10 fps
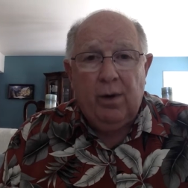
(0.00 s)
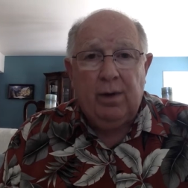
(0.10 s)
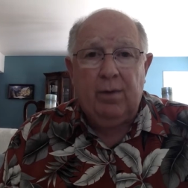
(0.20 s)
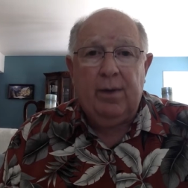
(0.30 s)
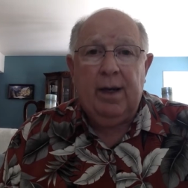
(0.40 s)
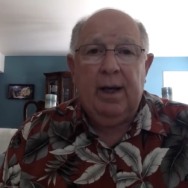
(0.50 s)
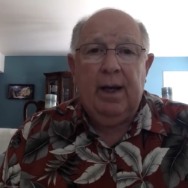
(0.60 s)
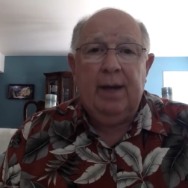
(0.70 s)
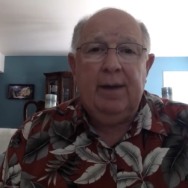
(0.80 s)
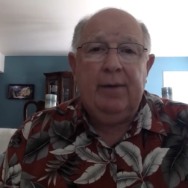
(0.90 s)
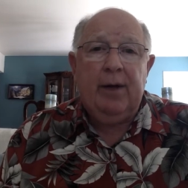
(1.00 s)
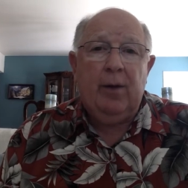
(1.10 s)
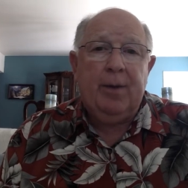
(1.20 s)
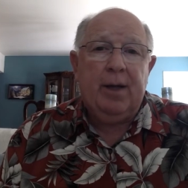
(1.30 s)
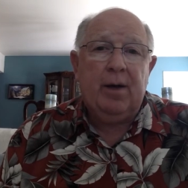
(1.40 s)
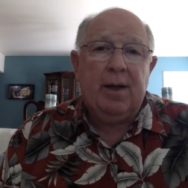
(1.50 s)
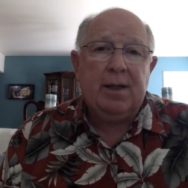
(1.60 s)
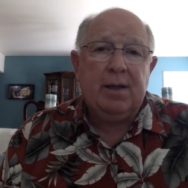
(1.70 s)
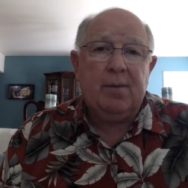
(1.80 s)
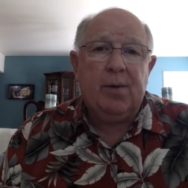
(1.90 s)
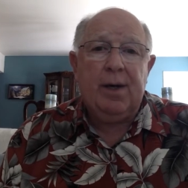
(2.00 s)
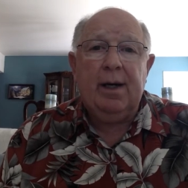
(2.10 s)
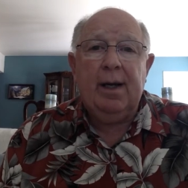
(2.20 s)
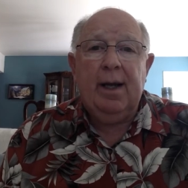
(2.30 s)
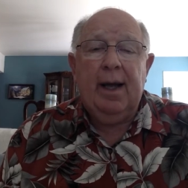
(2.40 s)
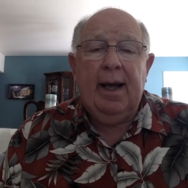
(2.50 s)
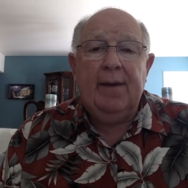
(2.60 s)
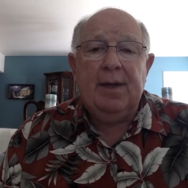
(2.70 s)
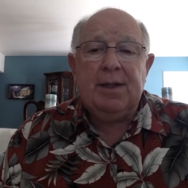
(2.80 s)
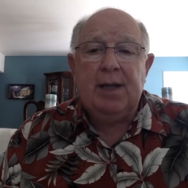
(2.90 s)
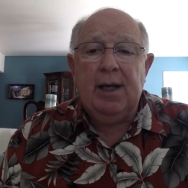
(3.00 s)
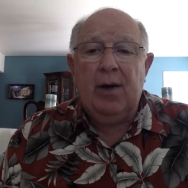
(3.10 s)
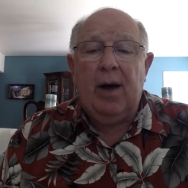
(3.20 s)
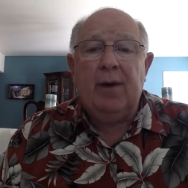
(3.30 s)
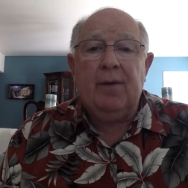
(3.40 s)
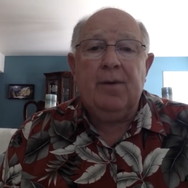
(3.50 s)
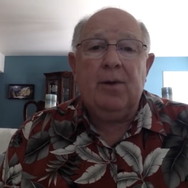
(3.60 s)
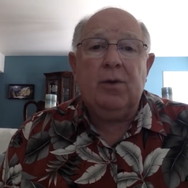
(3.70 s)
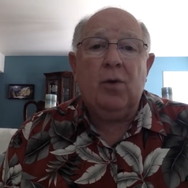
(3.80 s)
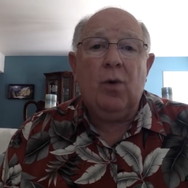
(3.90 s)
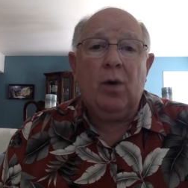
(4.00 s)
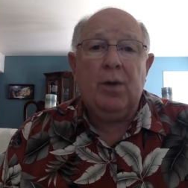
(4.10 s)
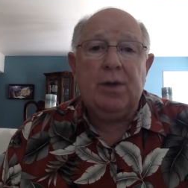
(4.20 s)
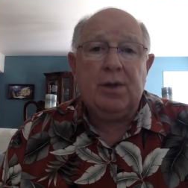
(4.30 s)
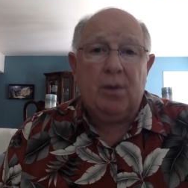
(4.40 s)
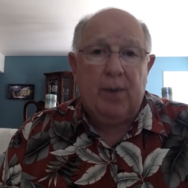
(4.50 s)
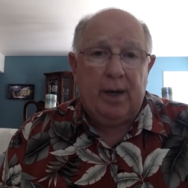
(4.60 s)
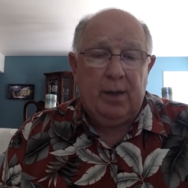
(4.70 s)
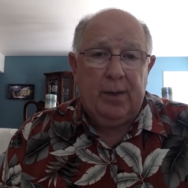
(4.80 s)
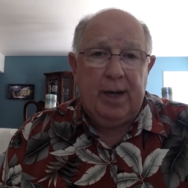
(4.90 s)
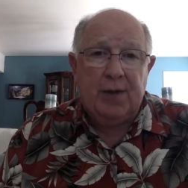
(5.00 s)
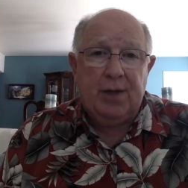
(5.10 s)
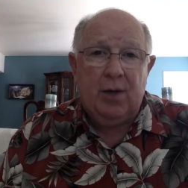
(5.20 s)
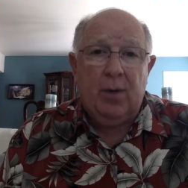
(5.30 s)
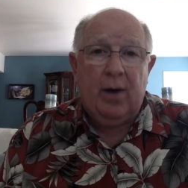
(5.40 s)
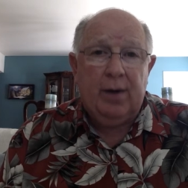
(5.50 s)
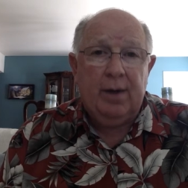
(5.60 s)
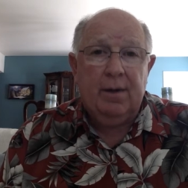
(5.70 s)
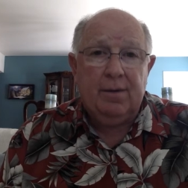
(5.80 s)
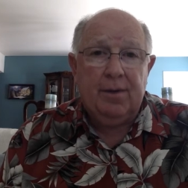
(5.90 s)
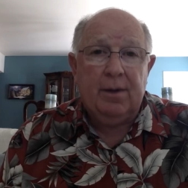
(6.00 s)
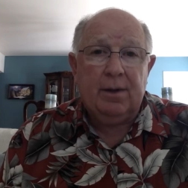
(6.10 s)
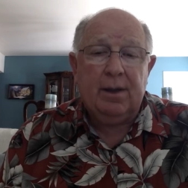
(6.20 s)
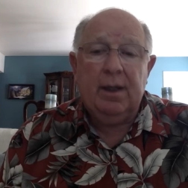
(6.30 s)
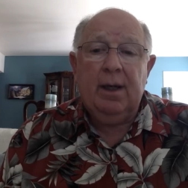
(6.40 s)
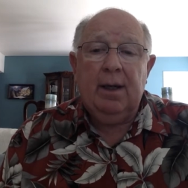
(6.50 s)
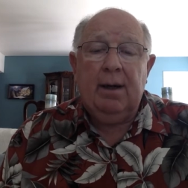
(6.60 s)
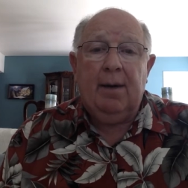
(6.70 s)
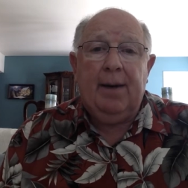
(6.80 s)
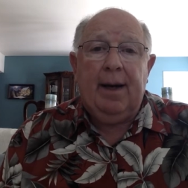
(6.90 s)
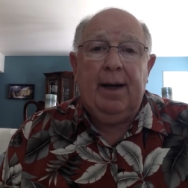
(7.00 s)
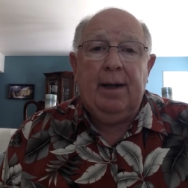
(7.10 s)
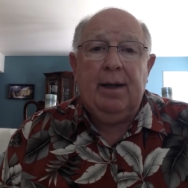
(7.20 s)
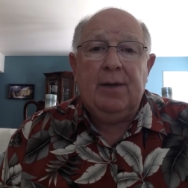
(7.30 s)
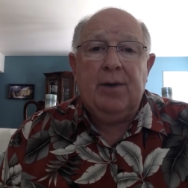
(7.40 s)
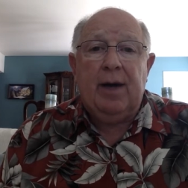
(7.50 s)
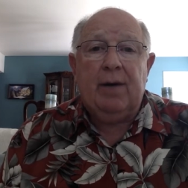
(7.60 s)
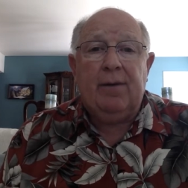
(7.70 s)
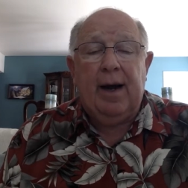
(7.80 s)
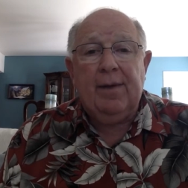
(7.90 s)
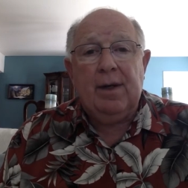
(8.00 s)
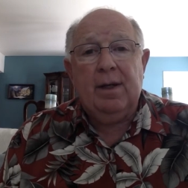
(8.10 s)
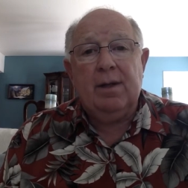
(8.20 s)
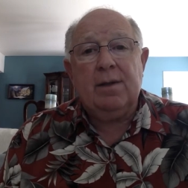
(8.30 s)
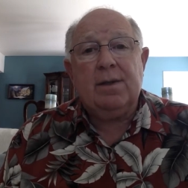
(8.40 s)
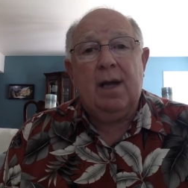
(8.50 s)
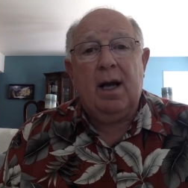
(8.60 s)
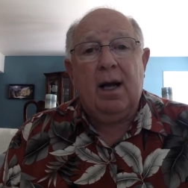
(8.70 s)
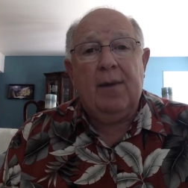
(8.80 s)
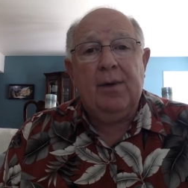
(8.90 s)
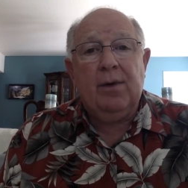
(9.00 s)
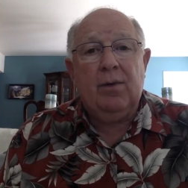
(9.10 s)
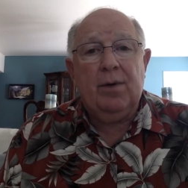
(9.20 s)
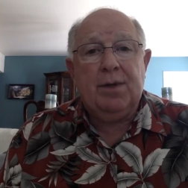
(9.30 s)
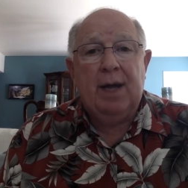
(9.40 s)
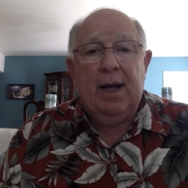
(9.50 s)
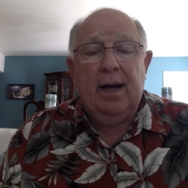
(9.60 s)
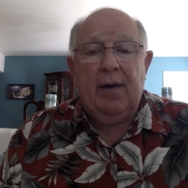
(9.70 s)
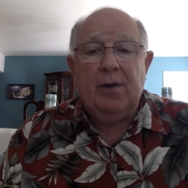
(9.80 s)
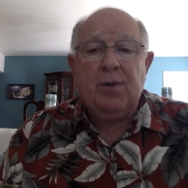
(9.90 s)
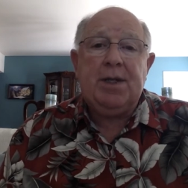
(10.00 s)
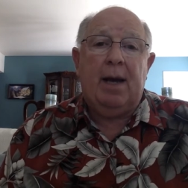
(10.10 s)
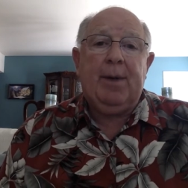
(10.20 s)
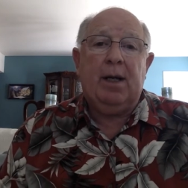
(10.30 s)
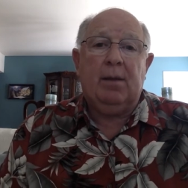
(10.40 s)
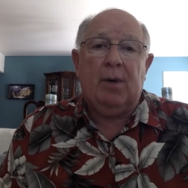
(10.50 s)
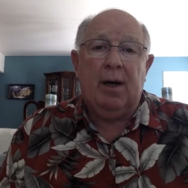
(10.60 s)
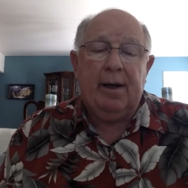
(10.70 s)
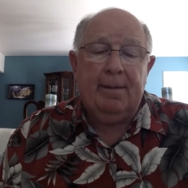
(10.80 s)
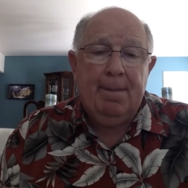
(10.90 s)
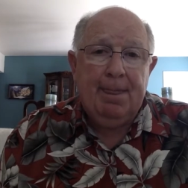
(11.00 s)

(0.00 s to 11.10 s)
you, and they even help you get all that stuff printed and then send you out in the field to work with us directly. We actually go out in the field, all right, and teach you how to find the deals, knock on the doors. Now, here's what's happening on the market.